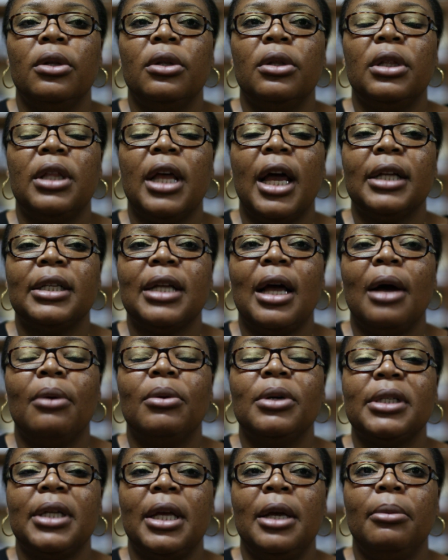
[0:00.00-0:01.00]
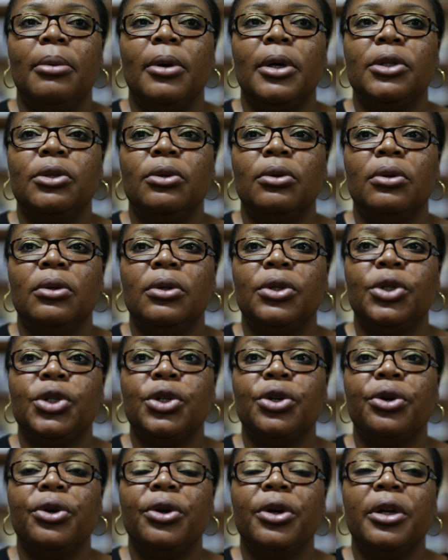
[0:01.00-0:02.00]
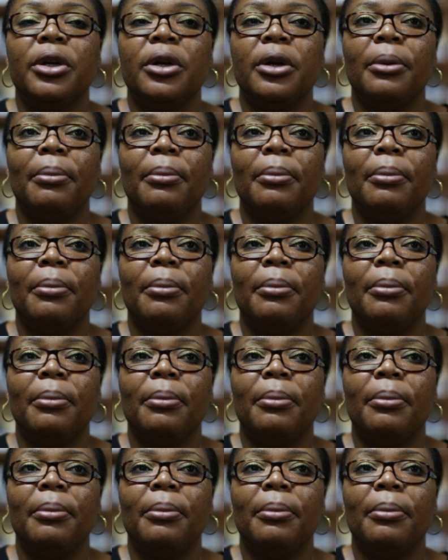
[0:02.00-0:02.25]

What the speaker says: that I was able to turn